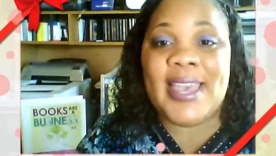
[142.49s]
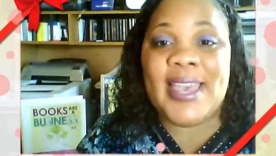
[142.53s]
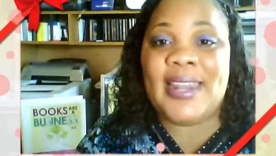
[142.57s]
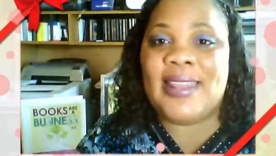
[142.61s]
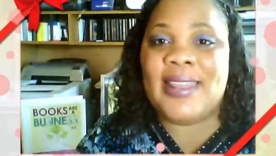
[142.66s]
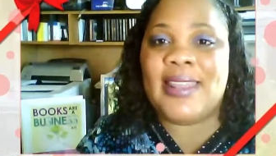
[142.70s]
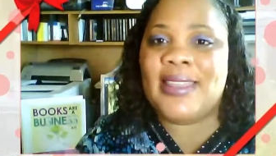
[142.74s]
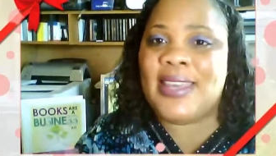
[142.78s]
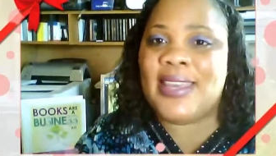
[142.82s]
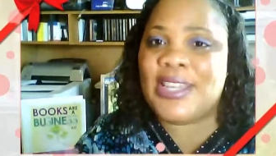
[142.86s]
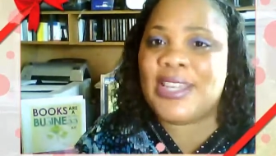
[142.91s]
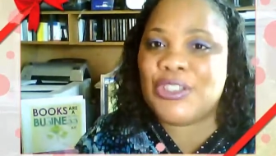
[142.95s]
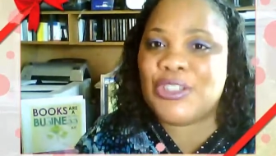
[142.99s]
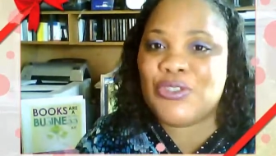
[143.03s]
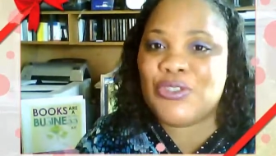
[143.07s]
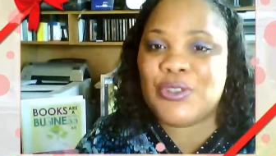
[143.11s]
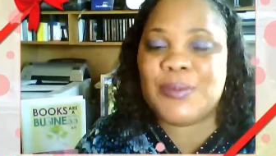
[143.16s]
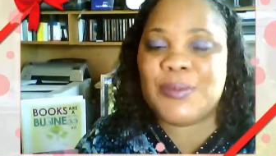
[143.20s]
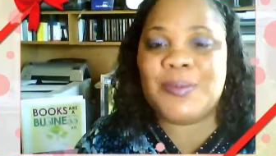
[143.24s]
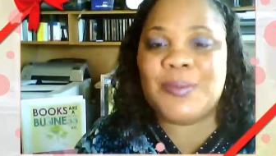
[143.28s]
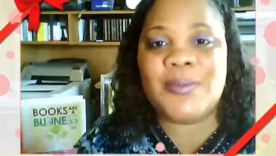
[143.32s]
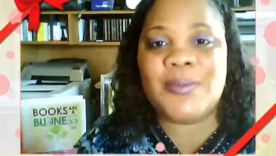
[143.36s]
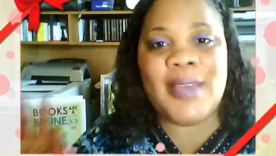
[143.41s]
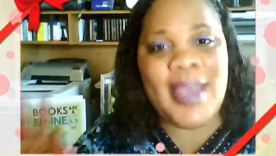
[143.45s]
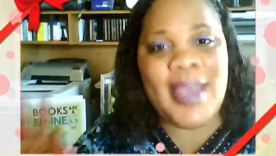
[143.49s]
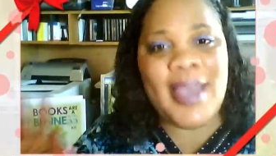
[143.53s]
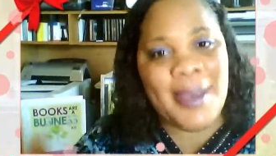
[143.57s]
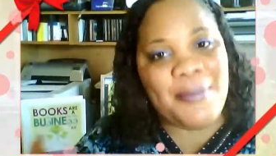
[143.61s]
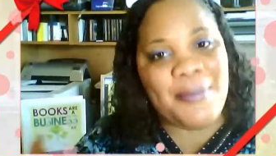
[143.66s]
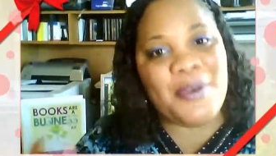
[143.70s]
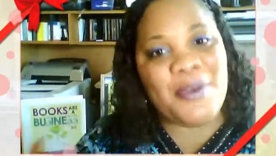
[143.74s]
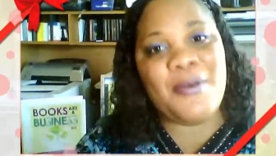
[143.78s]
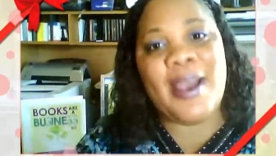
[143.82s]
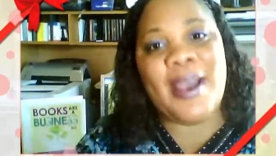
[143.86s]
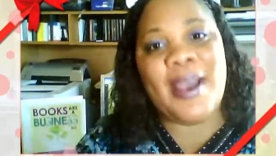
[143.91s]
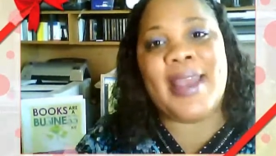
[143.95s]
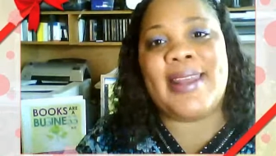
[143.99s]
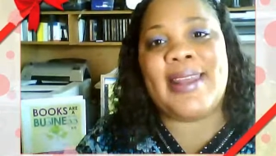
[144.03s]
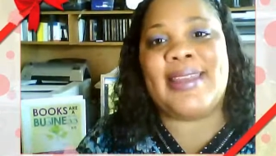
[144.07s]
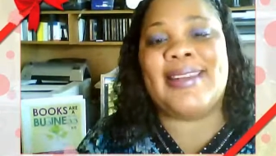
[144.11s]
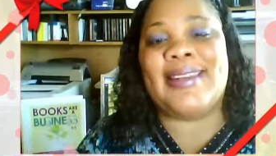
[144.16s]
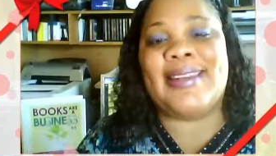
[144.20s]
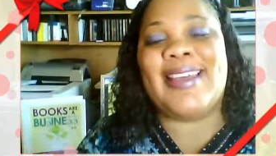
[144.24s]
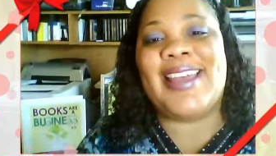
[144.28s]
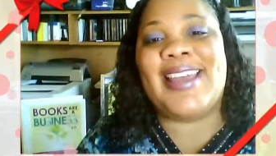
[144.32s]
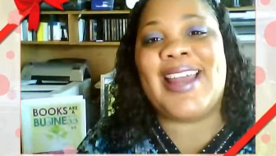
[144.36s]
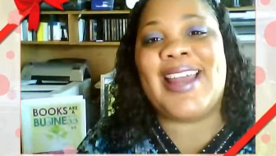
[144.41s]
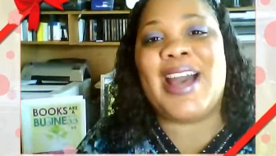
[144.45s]
And in the interim, happy writing,
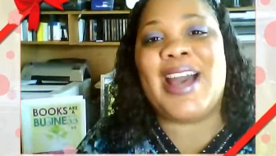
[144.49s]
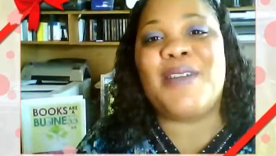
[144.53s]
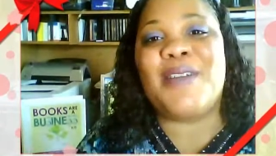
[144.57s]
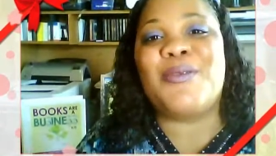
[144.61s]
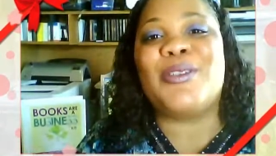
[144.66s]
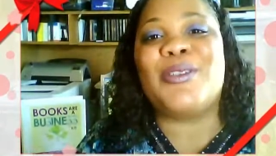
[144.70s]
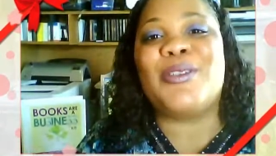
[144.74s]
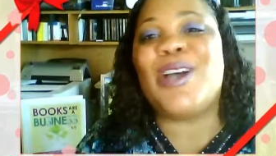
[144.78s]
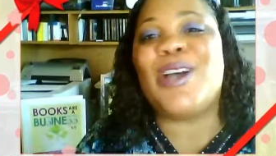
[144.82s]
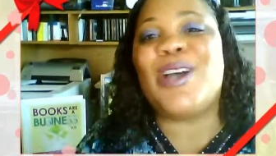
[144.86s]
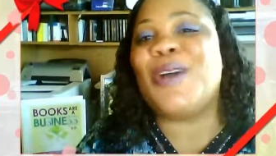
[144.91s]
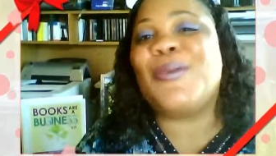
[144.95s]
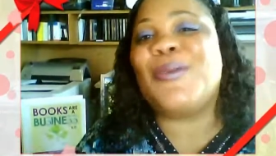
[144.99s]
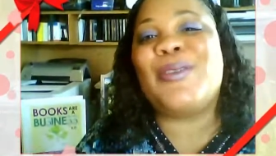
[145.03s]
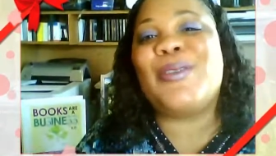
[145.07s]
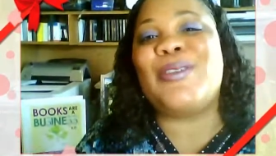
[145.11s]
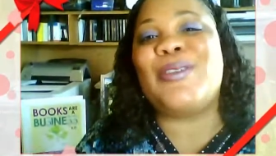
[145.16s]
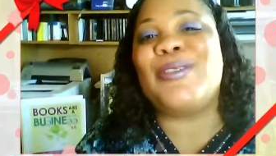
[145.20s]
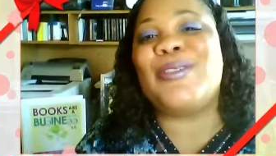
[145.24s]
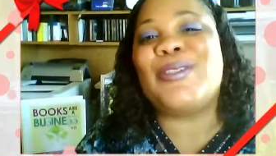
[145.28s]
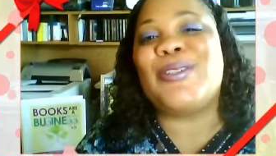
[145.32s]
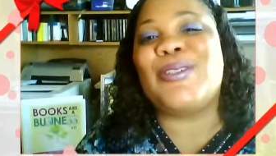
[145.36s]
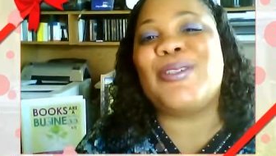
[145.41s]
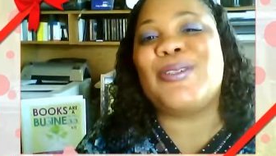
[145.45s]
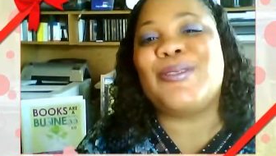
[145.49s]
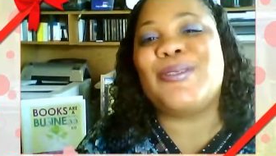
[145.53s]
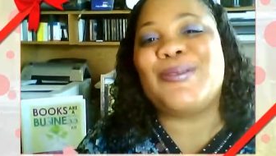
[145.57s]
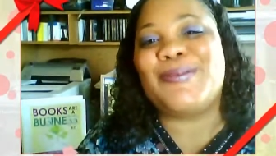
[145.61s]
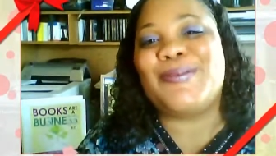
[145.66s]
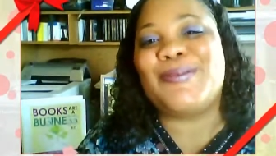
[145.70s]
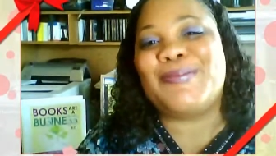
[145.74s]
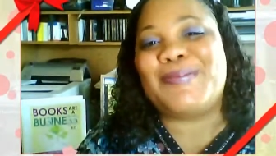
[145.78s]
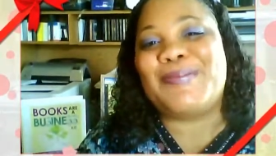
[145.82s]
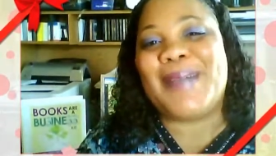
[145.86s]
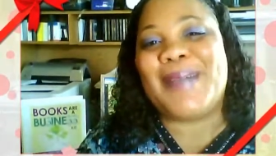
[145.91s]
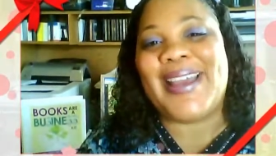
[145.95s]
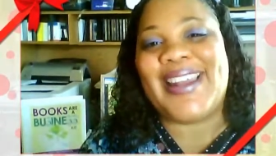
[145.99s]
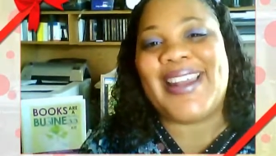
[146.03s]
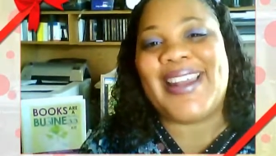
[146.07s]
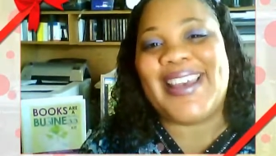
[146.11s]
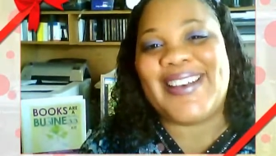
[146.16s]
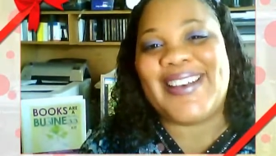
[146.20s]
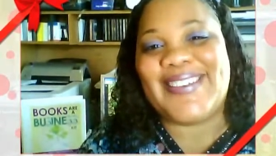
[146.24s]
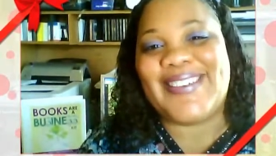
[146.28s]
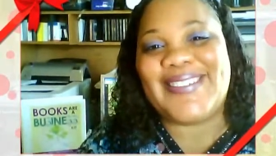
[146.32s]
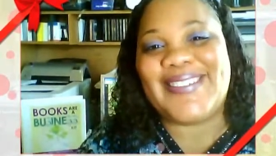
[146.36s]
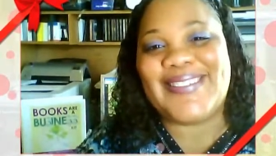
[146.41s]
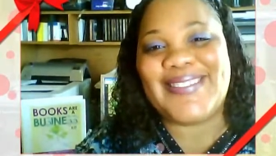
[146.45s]
and I will talk with you soon. Bye
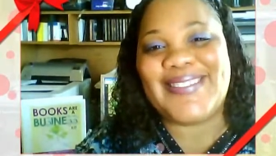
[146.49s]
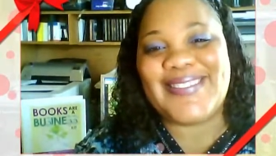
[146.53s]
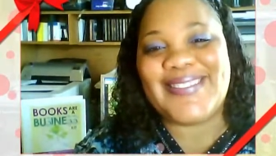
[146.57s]
now.